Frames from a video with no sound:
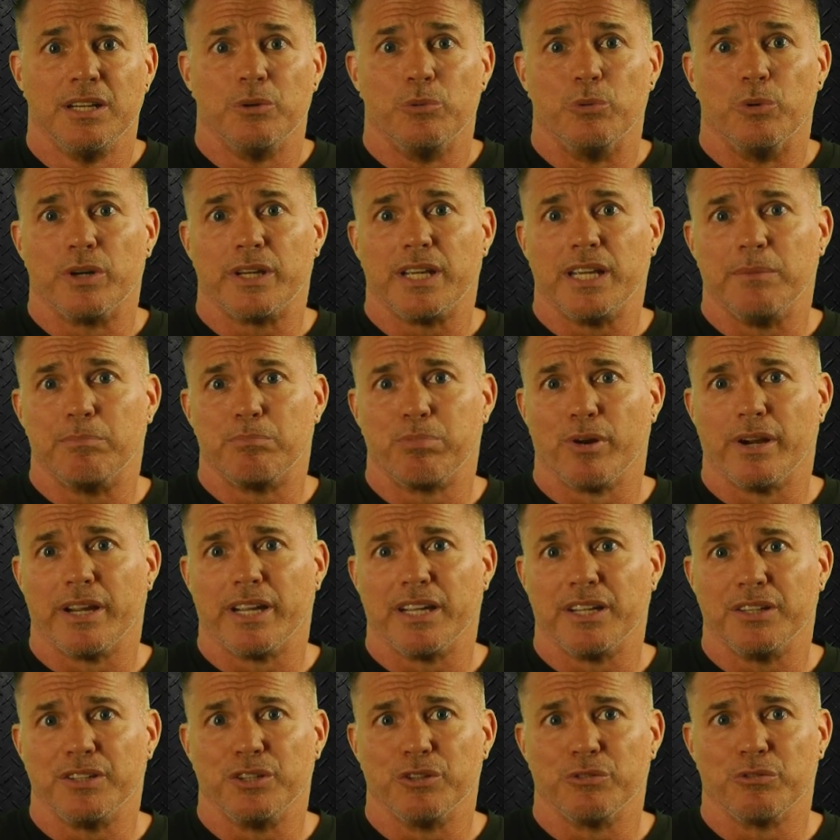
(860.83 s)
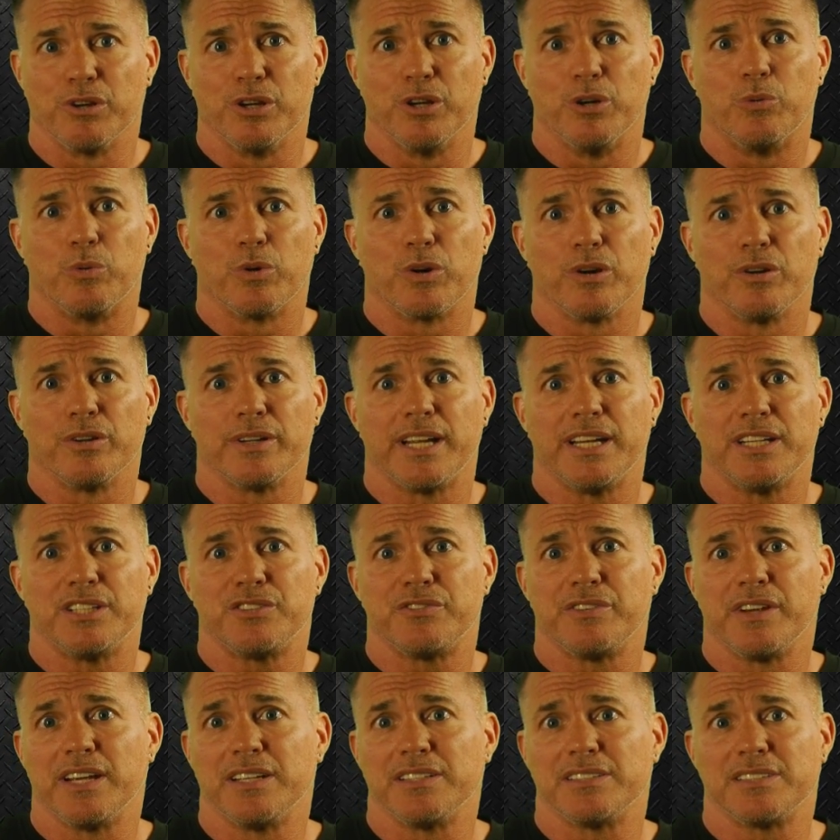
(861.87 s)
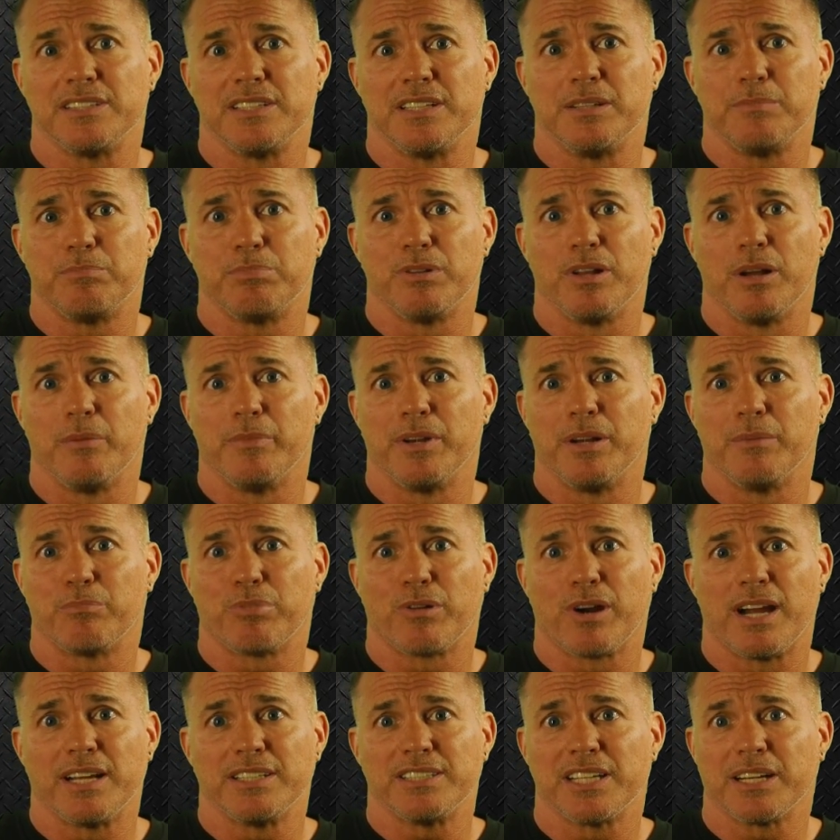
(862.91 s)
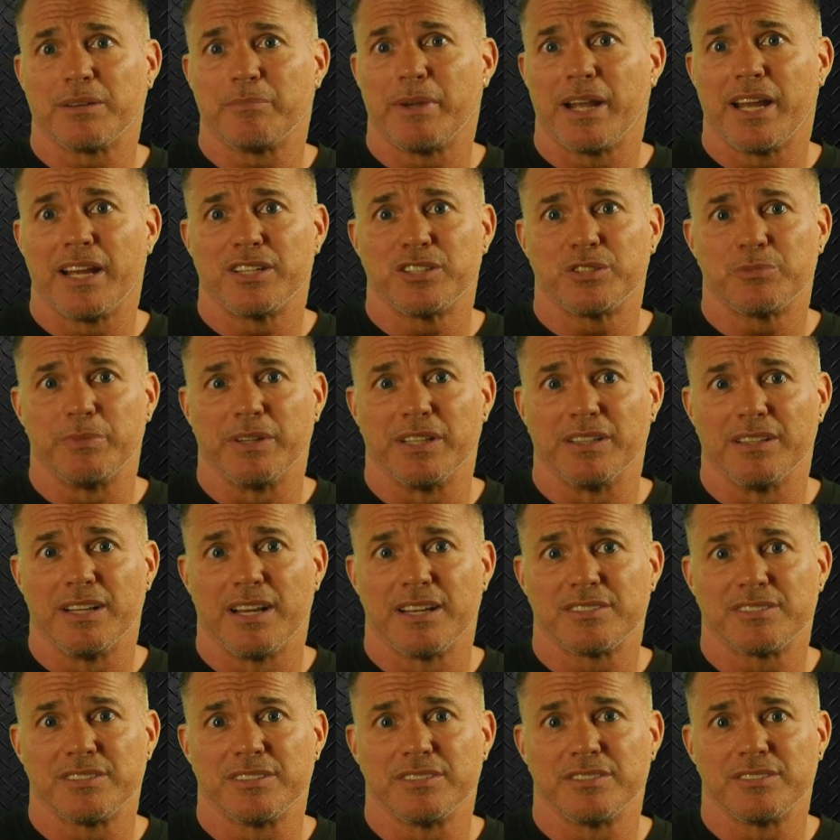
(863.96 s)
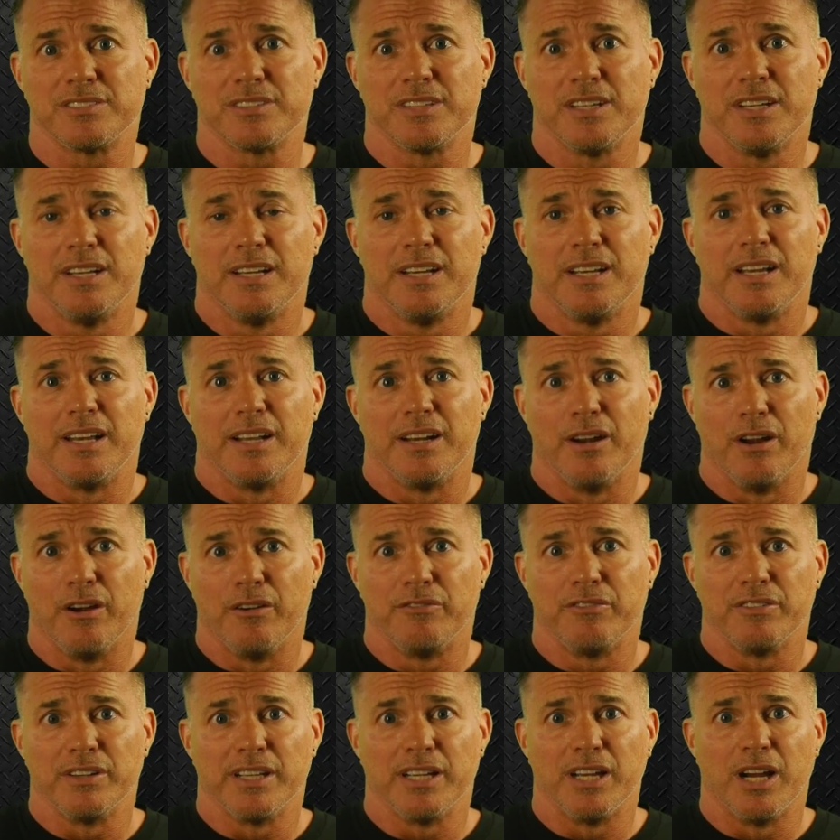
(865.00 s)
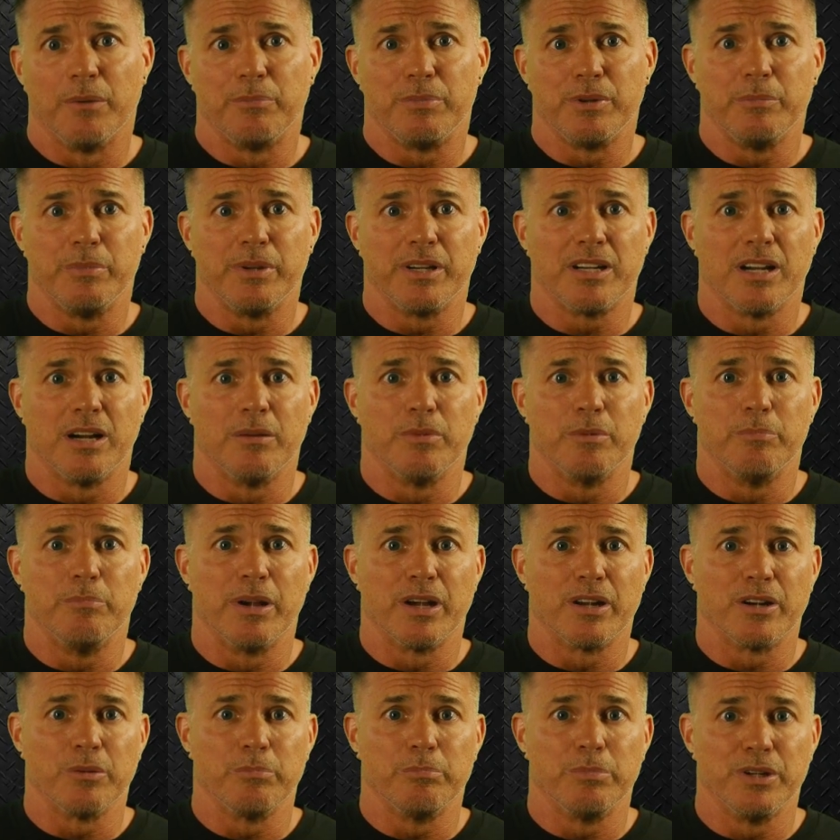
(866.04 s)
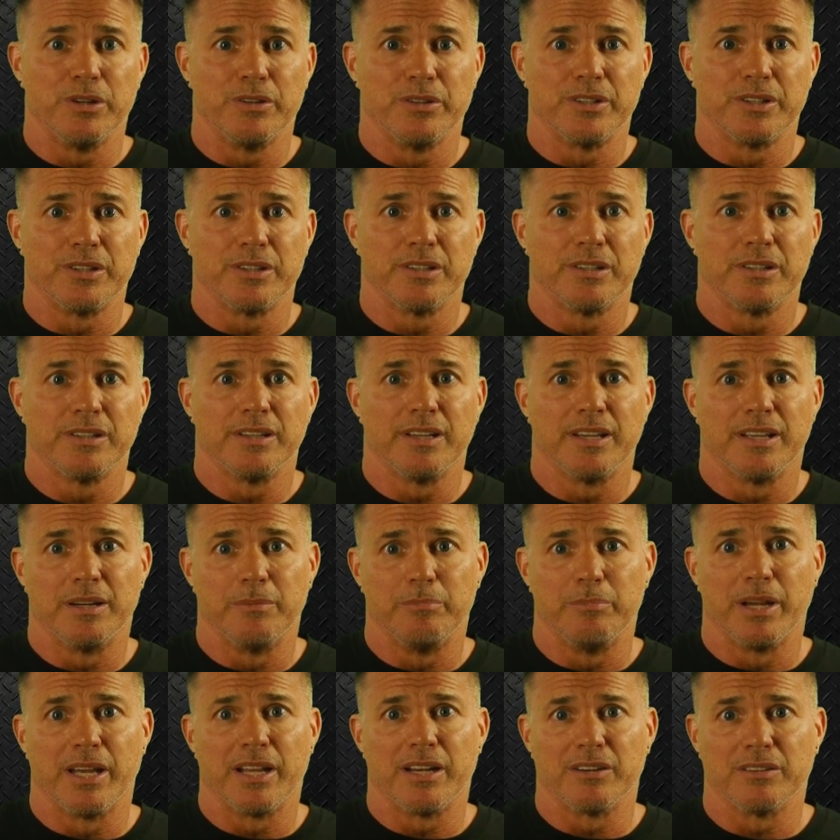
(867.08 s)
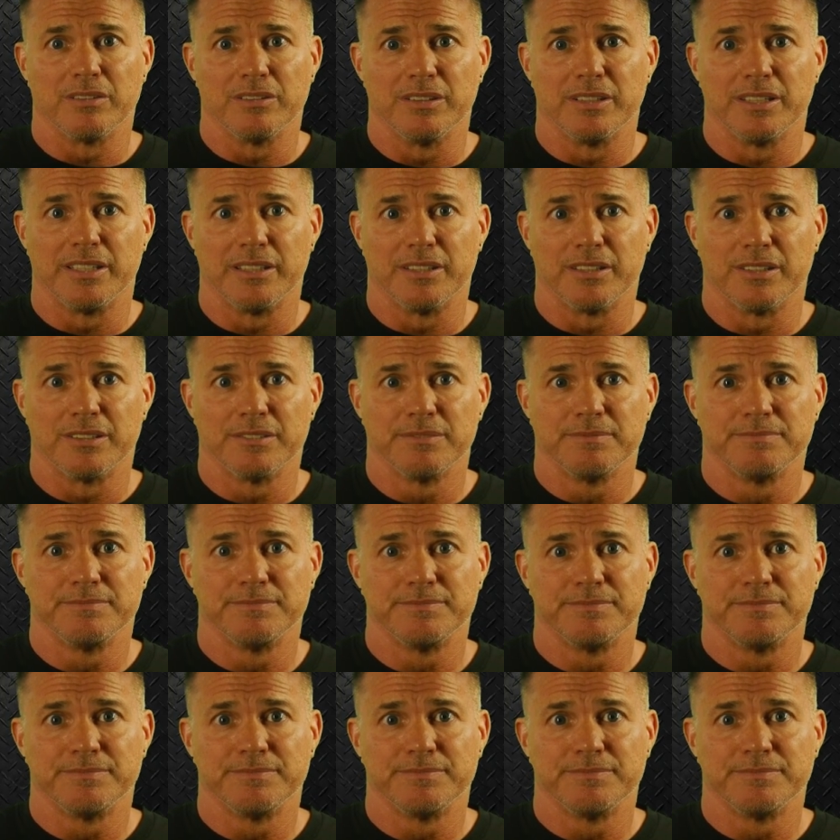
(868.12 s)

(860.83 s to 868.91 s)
We'll keep bringing you real-world HVAC, plumbing, and project management lessons and hopefully help you become a better builder and a better leader.